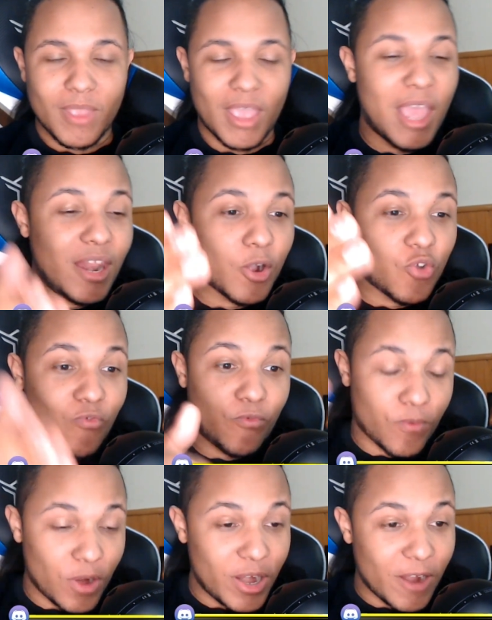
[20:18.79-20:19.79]
In a
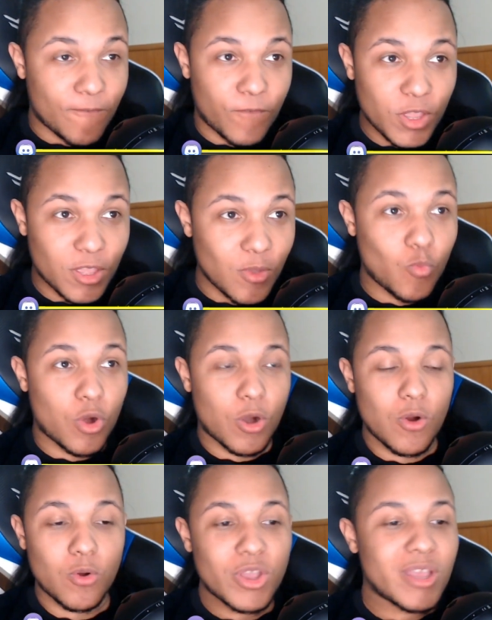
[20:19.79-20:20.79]
freaking
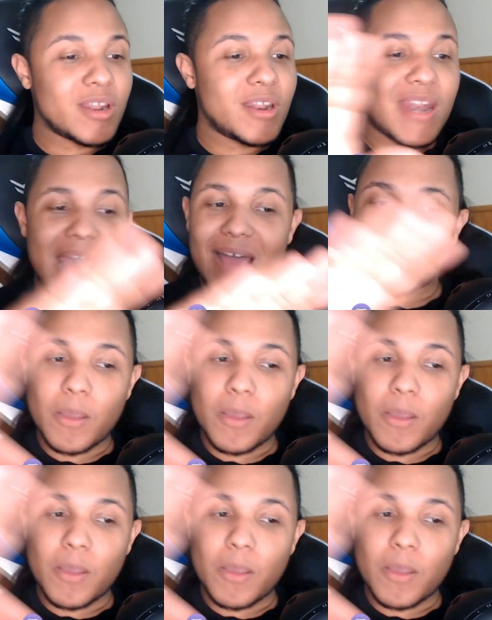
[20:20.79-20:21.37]
world, not the